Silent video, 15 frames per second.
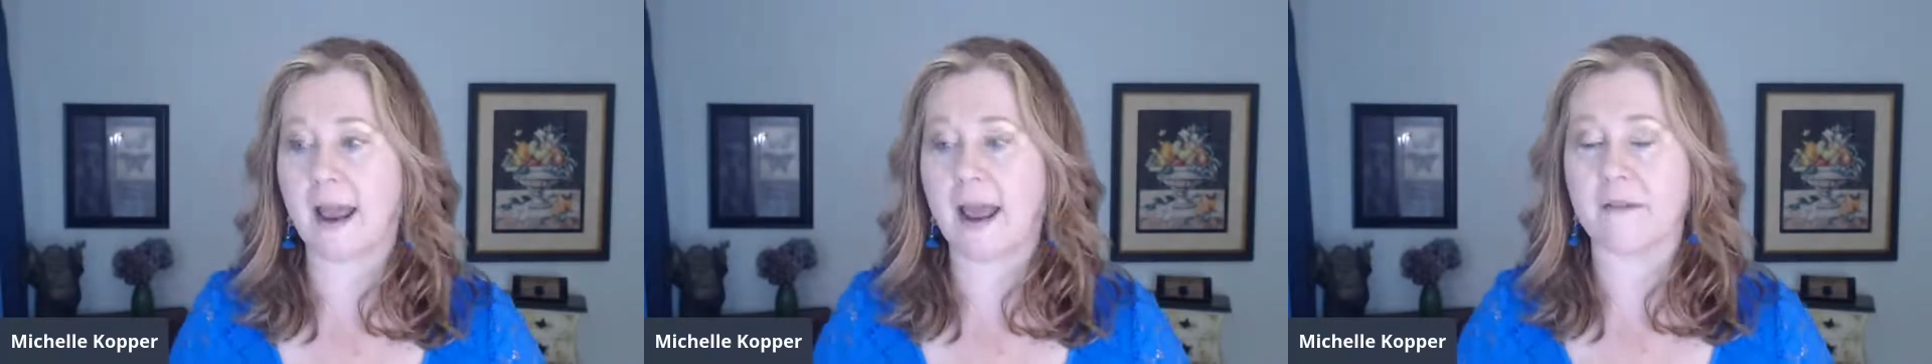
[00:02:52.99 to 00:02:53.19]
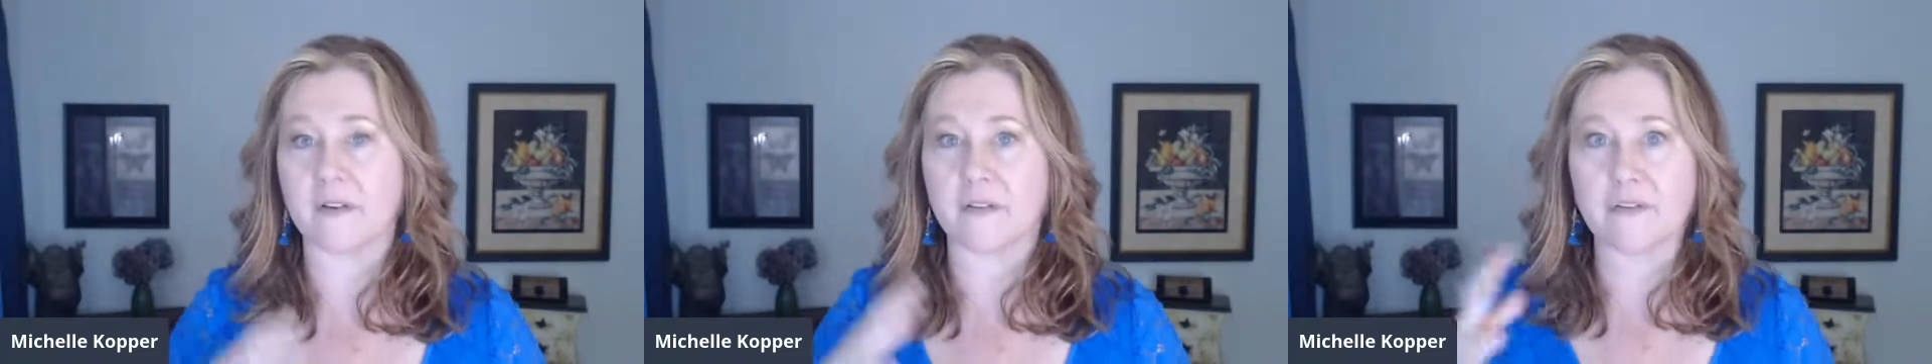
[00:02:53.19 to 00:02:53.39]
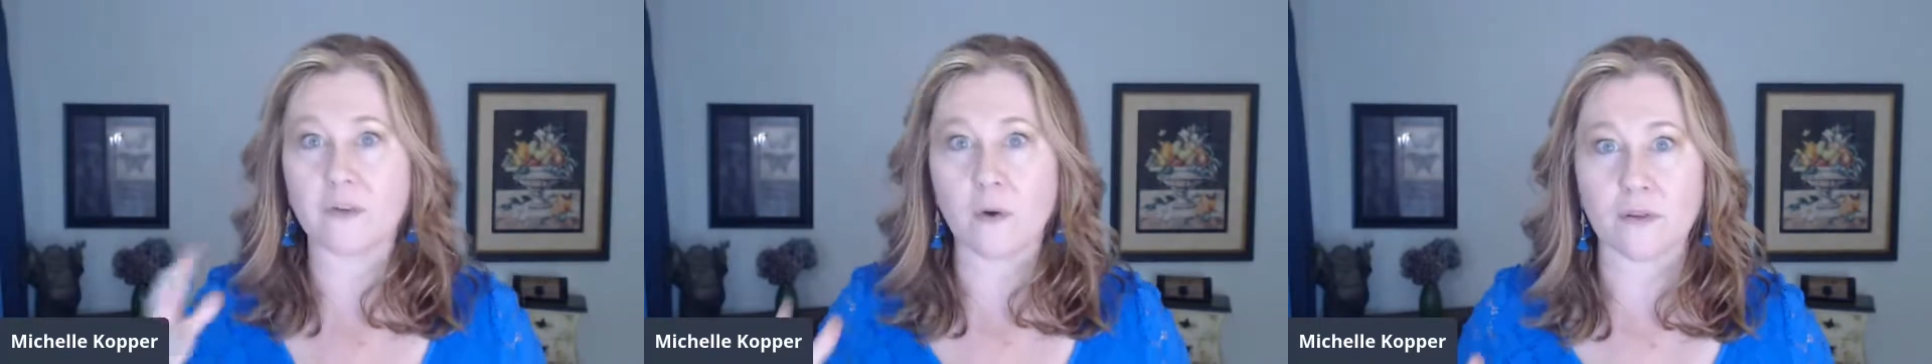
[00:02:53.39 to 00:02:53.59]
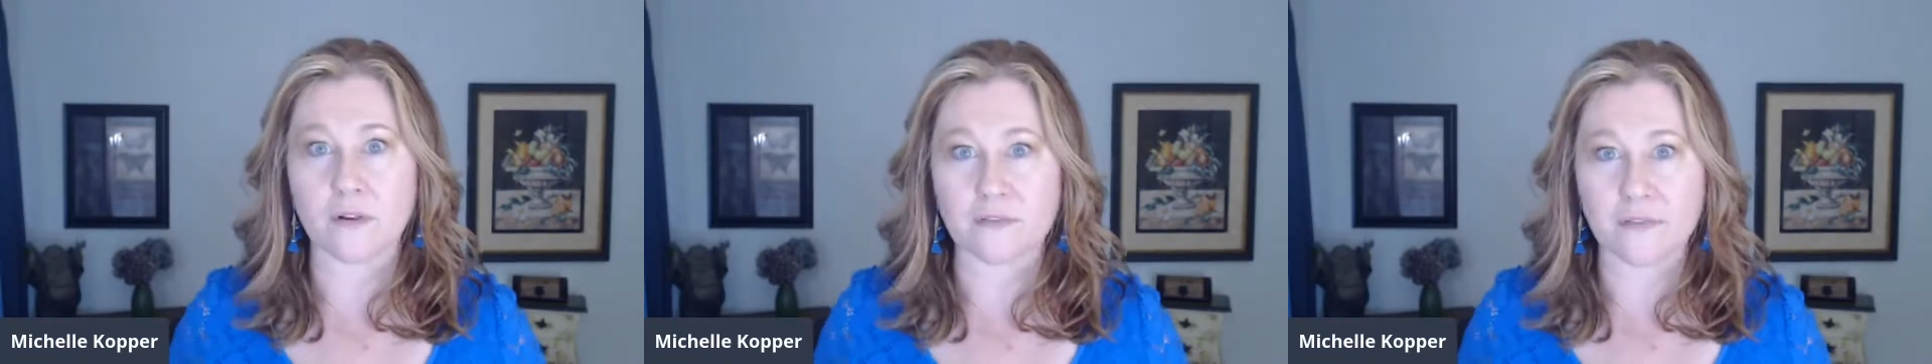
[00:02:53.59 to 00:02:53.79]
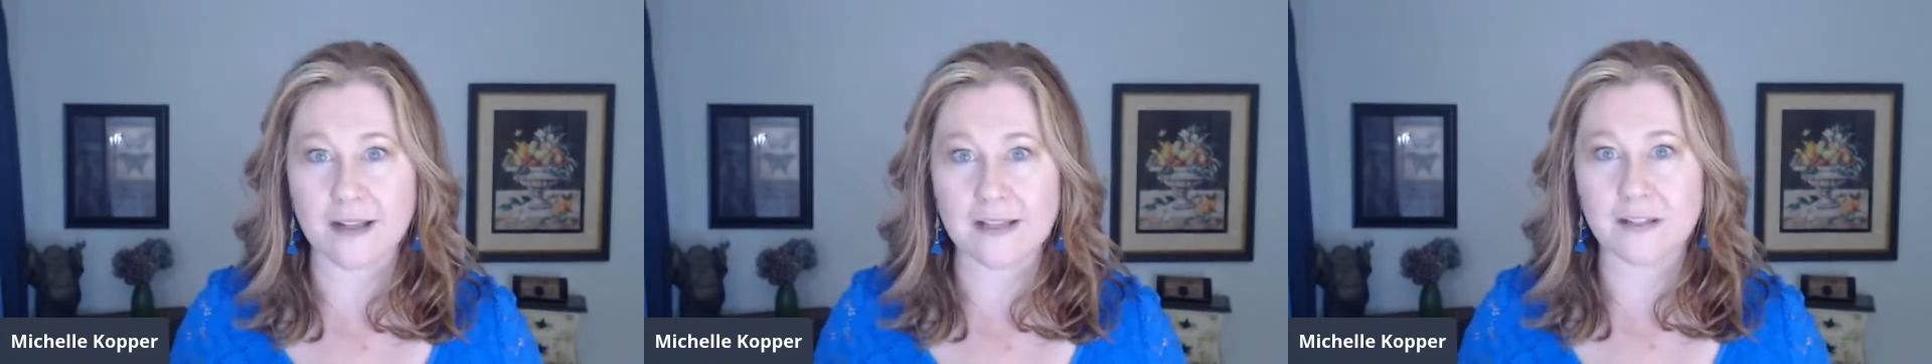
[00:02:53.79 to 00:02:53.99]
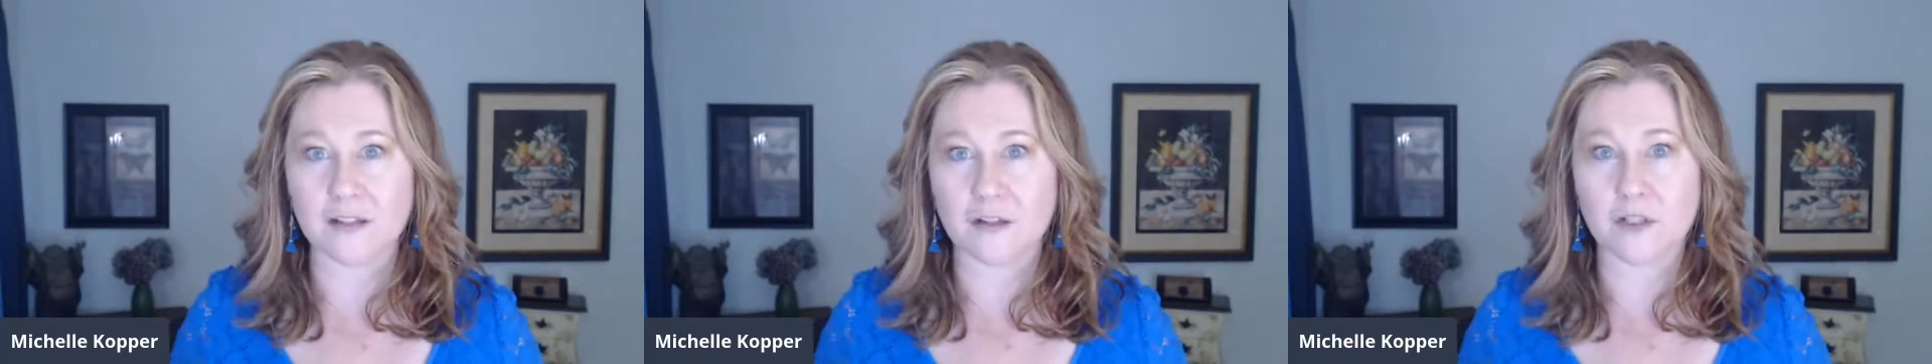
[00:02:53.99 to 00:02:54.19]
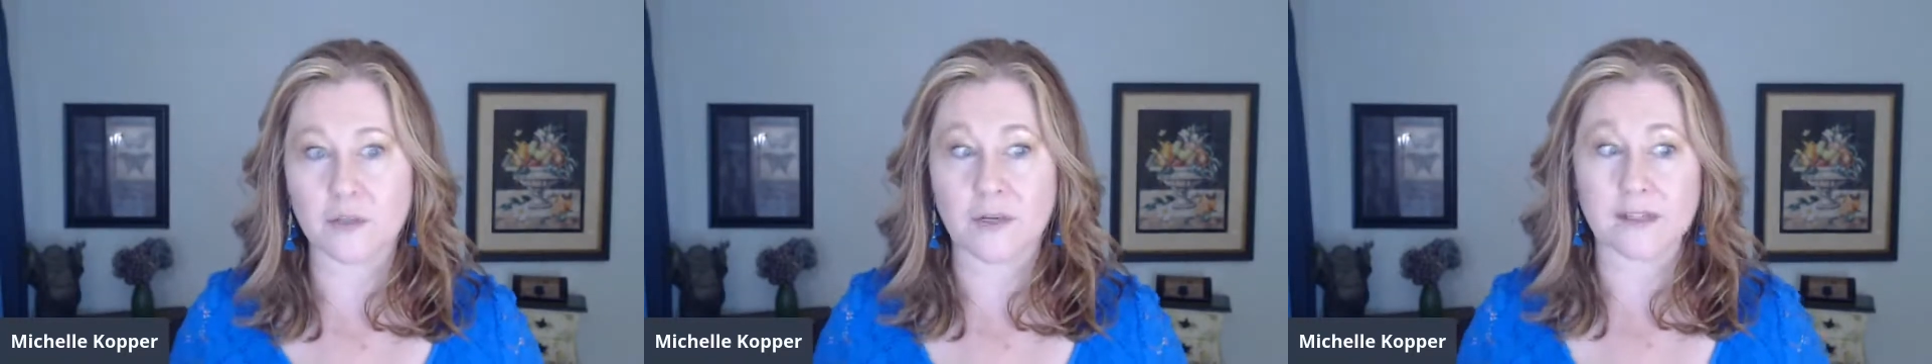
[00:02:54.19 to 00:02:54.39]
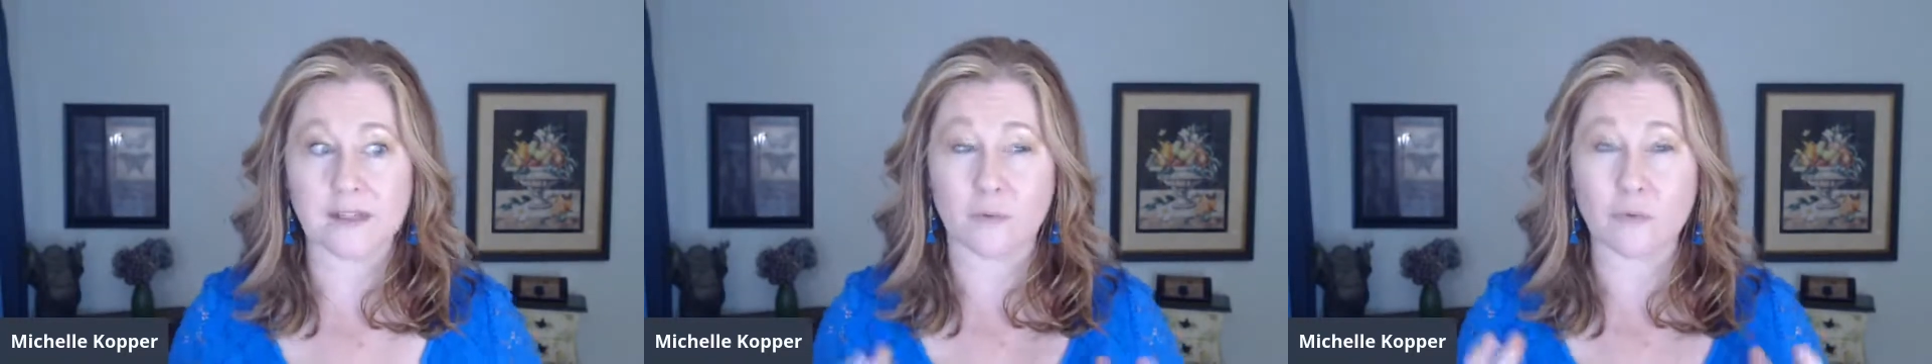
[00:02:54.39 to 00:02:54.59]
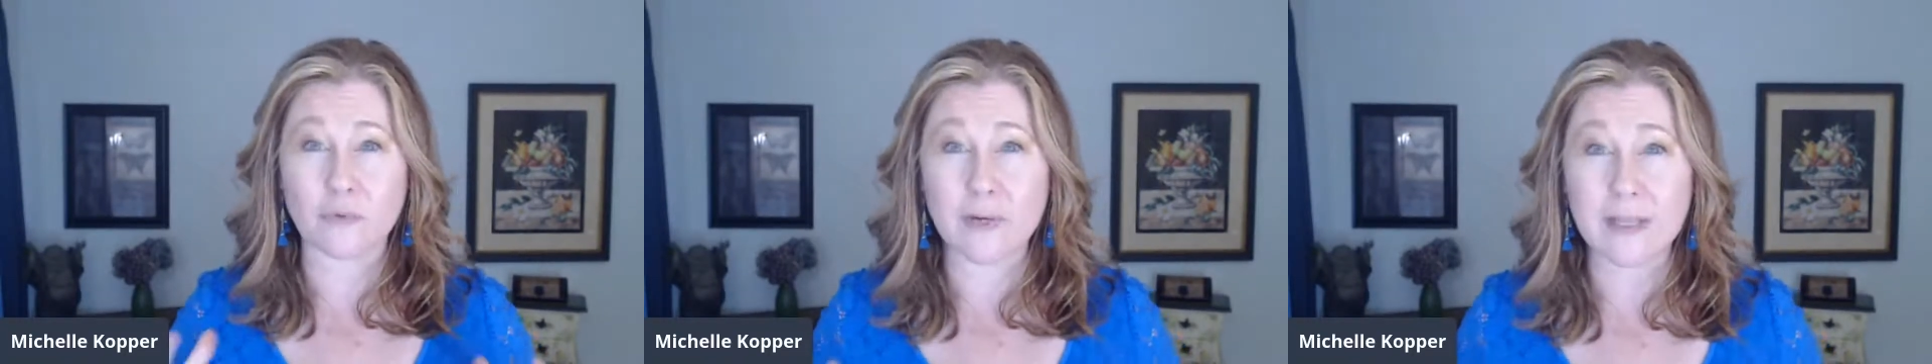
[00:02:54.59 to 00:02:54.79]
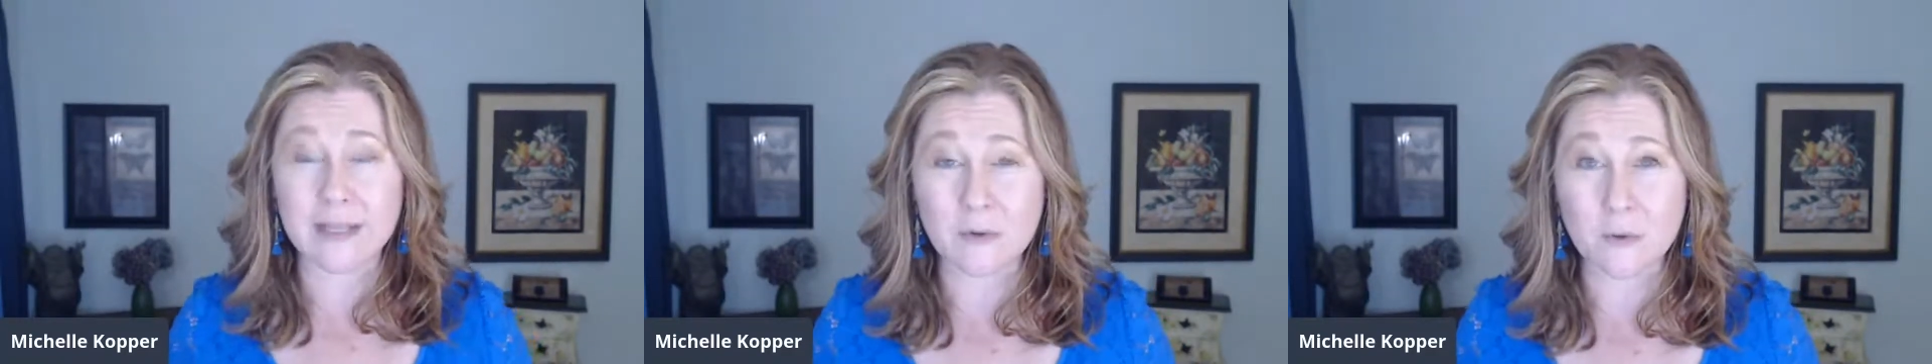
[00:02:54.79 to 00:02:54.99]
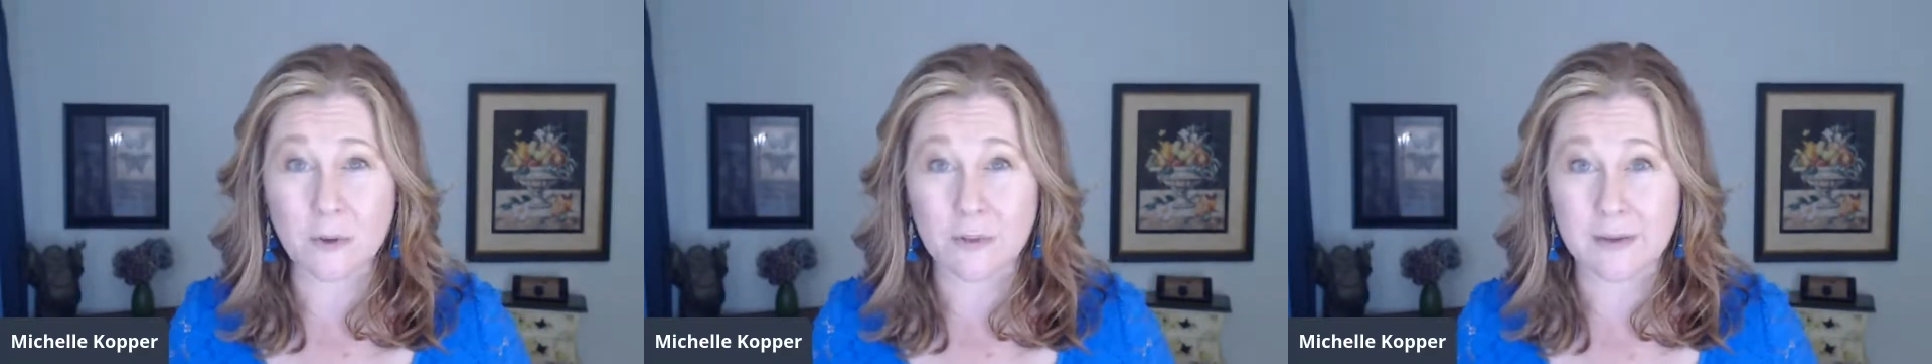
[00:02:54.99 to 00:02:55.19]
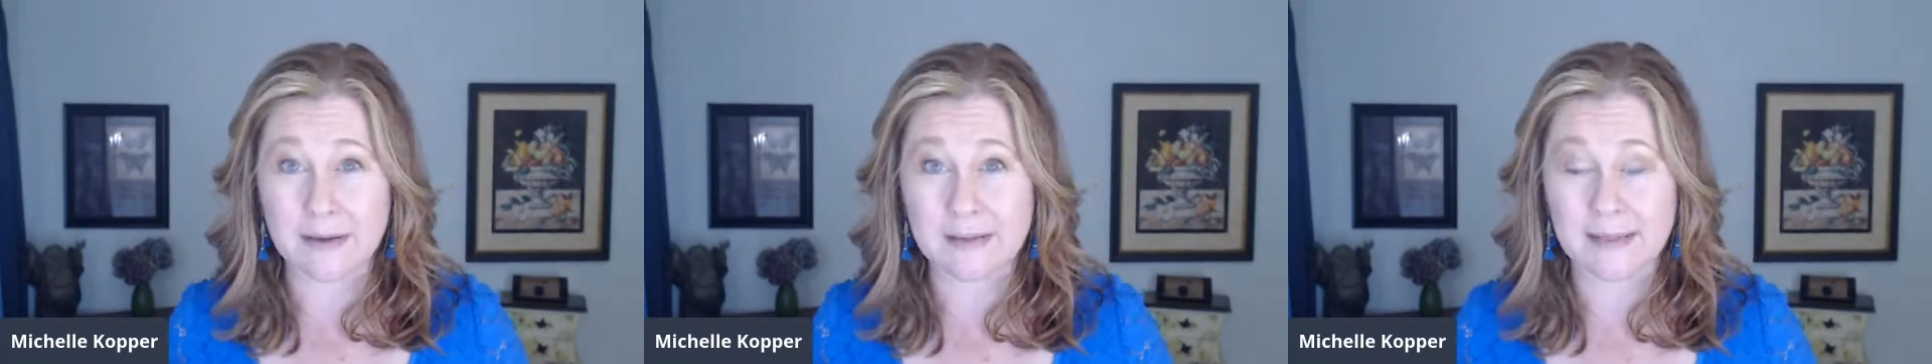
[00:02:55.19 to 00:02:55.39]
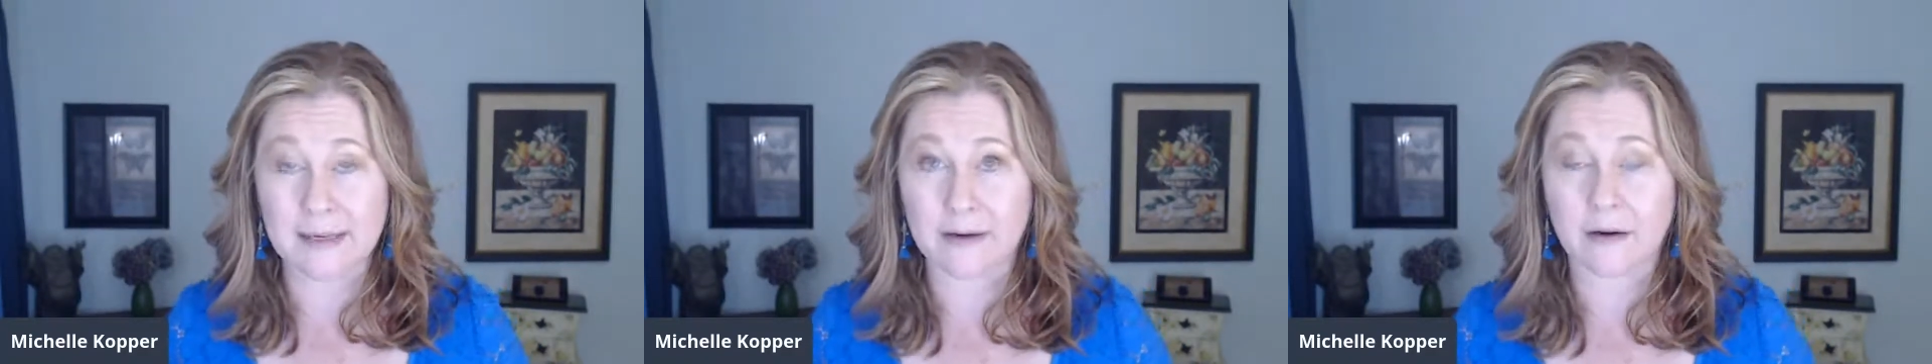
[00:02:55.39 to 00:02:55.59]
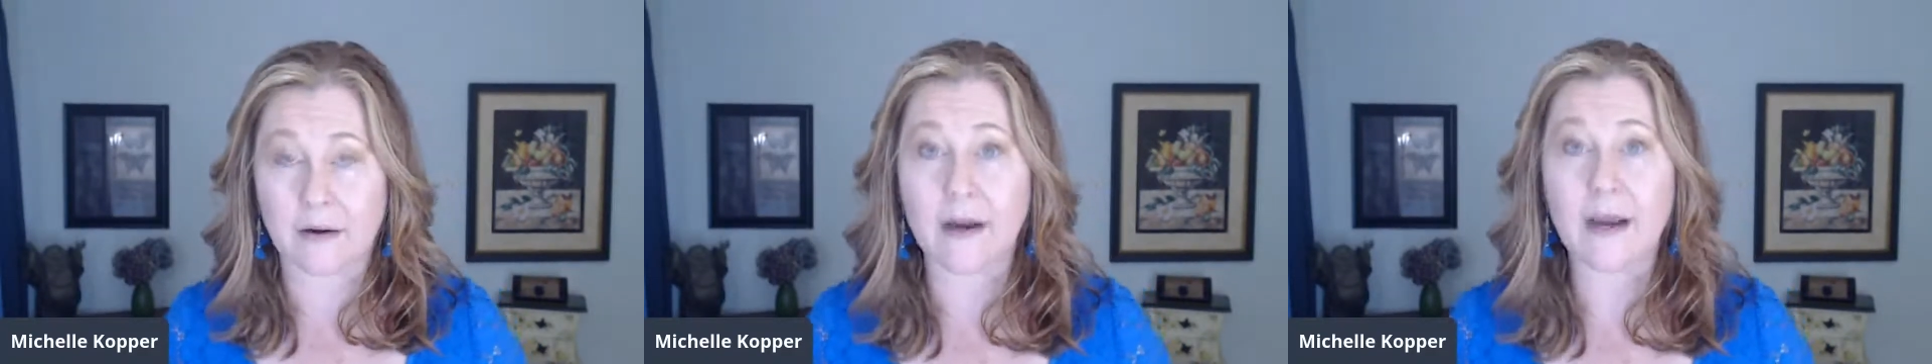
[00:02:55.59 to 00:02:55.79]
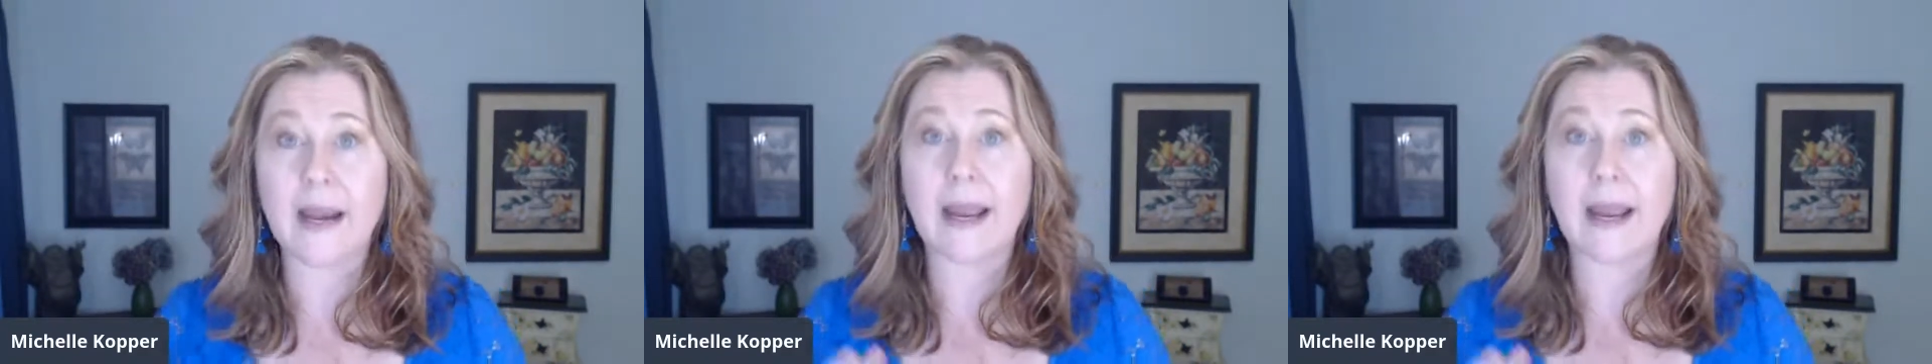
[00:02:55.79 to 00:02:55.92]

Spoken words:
I have a few other friends that are doing some really cool things in here,